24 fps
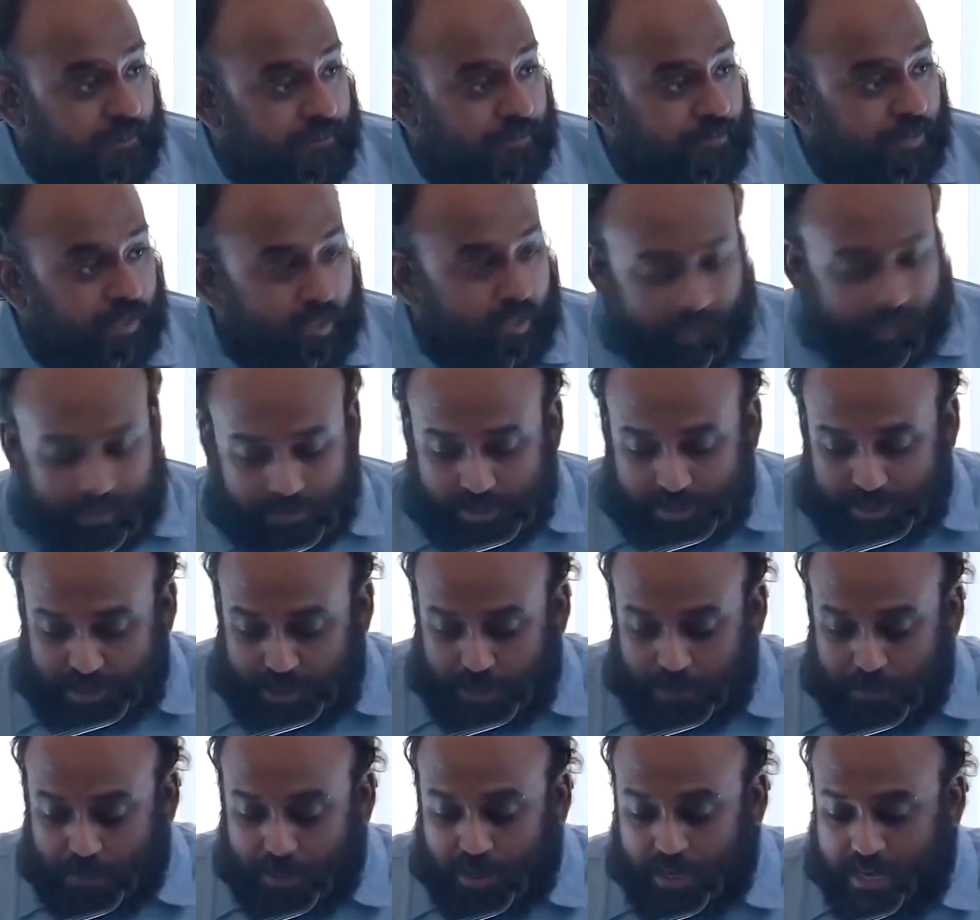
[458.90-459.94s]
the
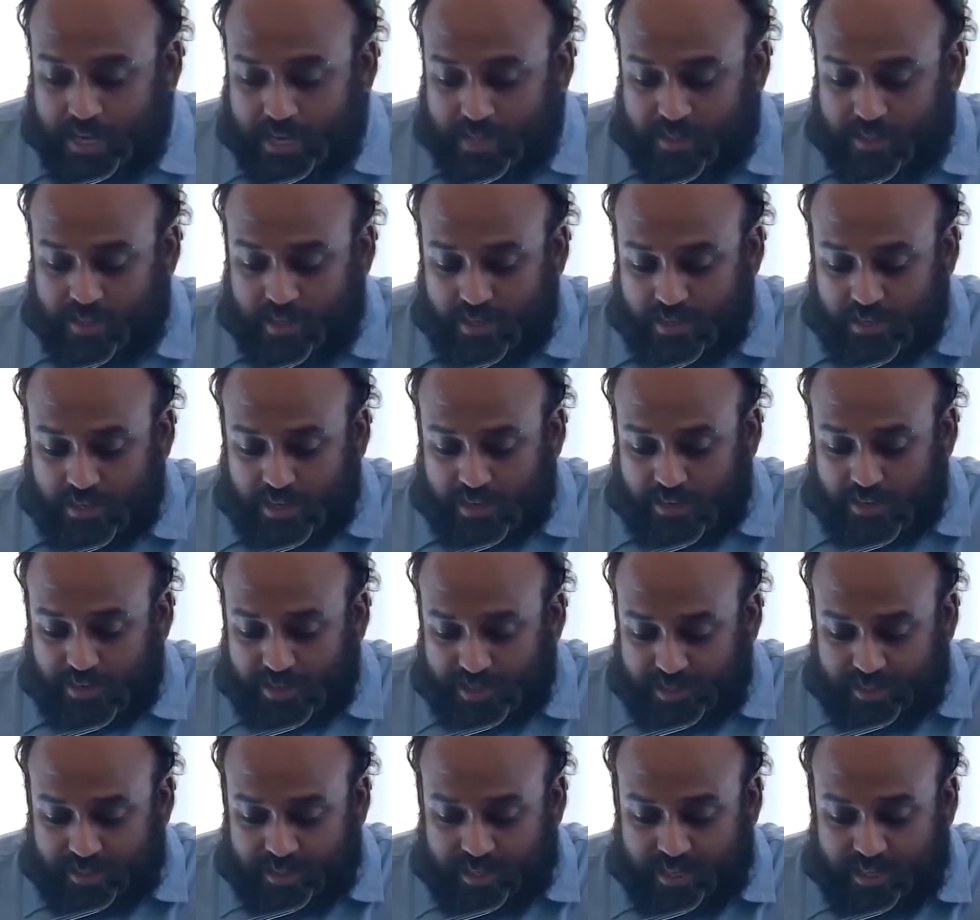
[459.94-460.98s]
tribulation that
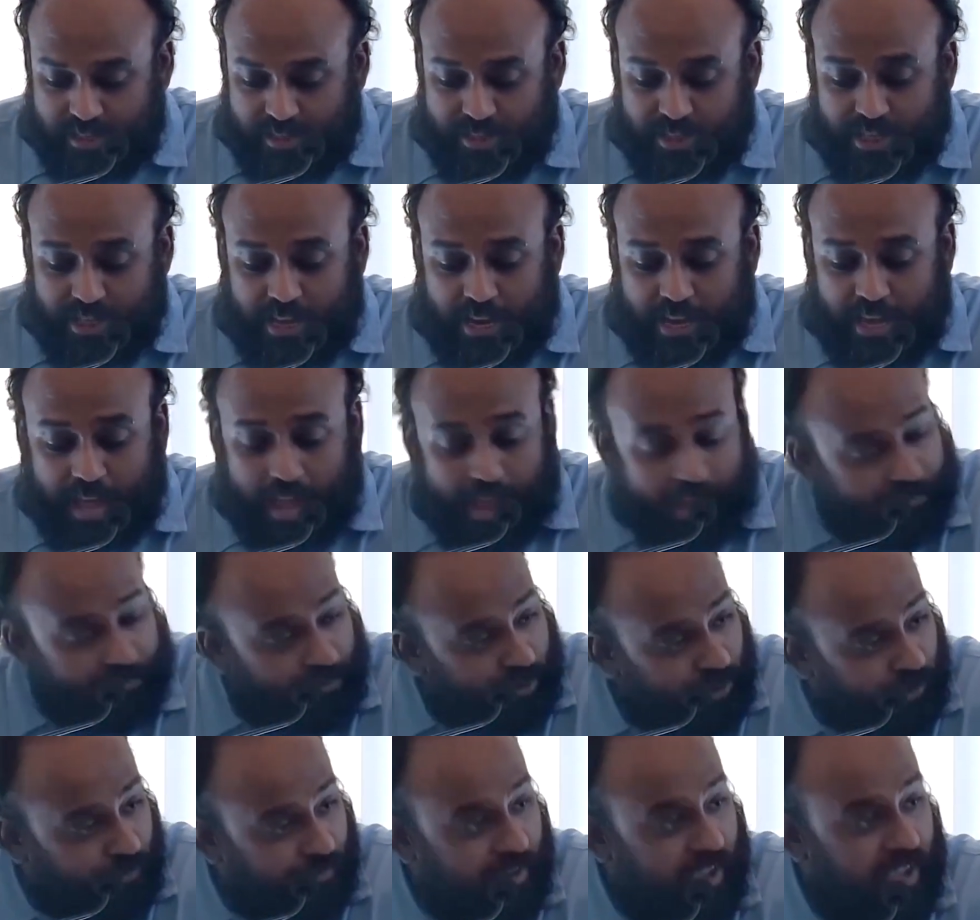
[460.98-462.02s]
Christians shall have to
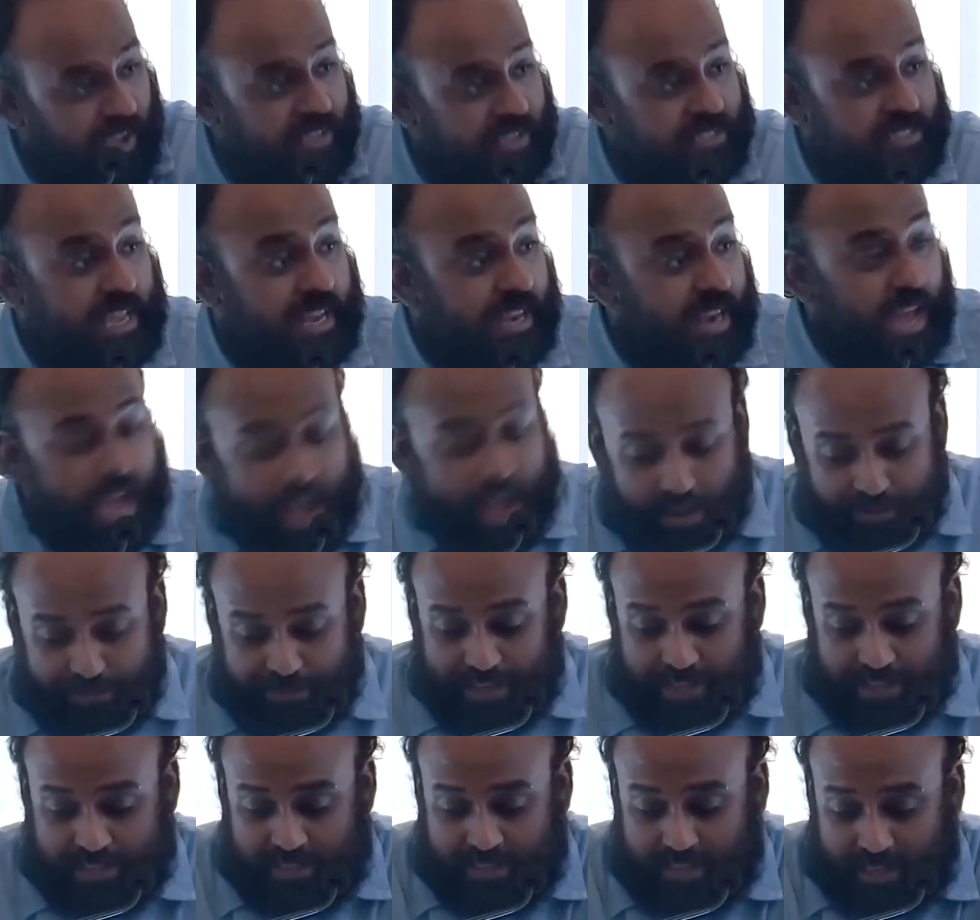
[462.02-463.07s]
face and are
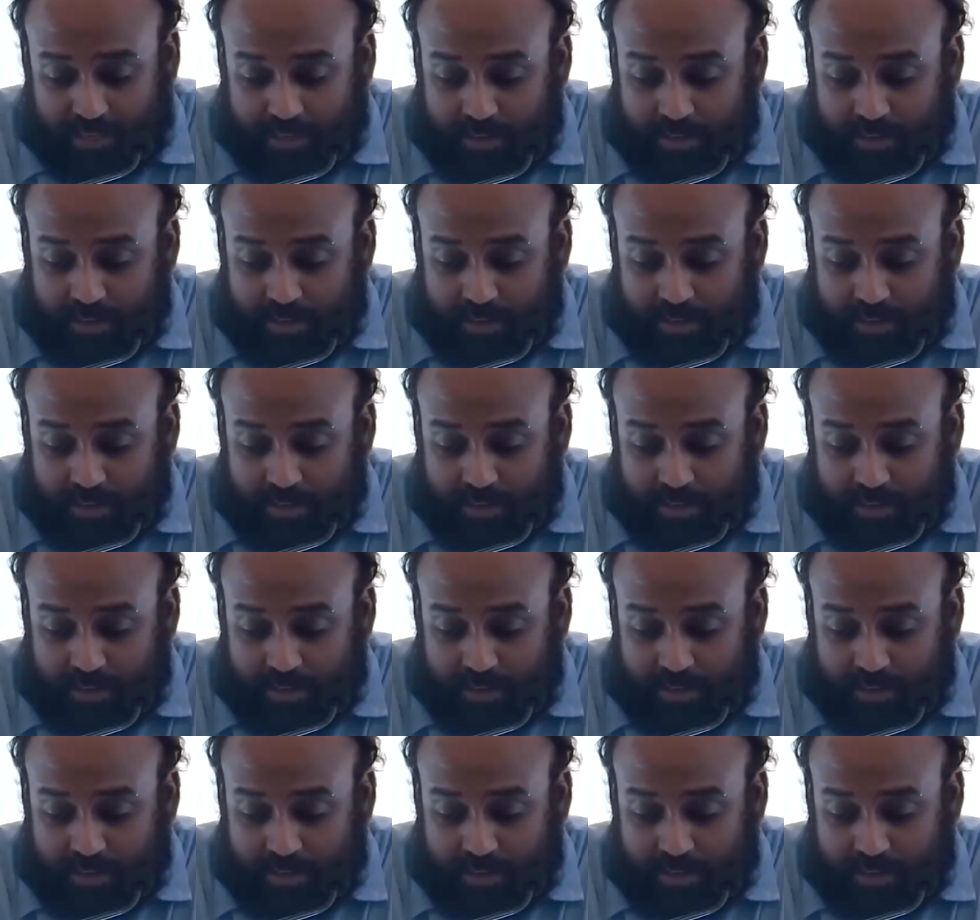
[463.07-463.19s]
facing.